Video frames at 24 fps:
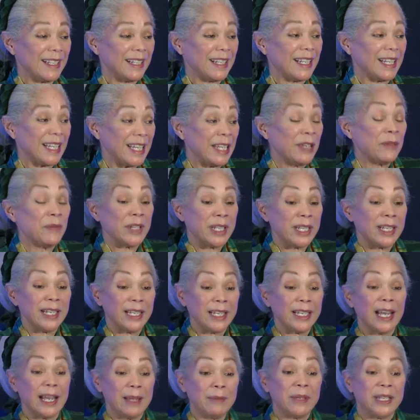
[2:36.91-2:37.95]
Even, in,
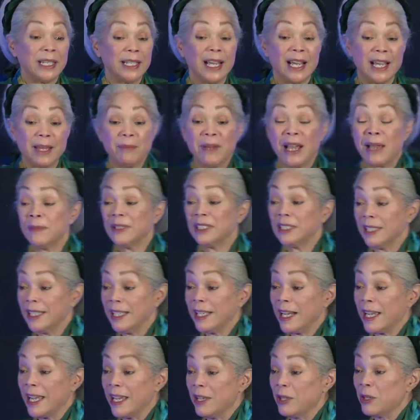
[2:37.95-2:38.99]
I mean, I'm a
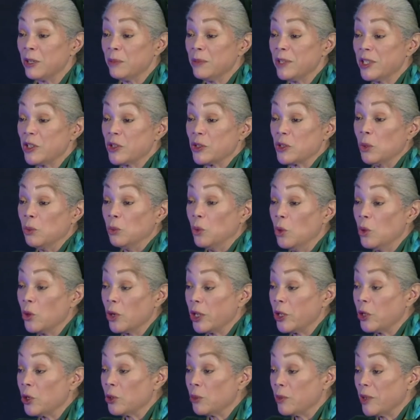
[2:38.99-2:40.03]
litigator, which is a
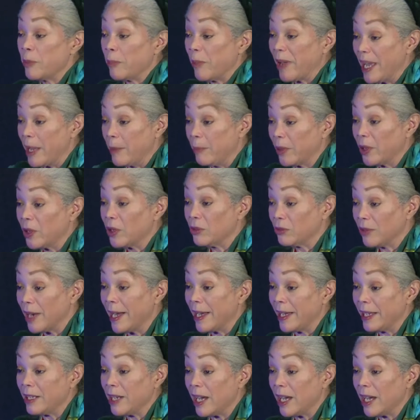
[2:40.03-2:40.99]
warrior with paper, right?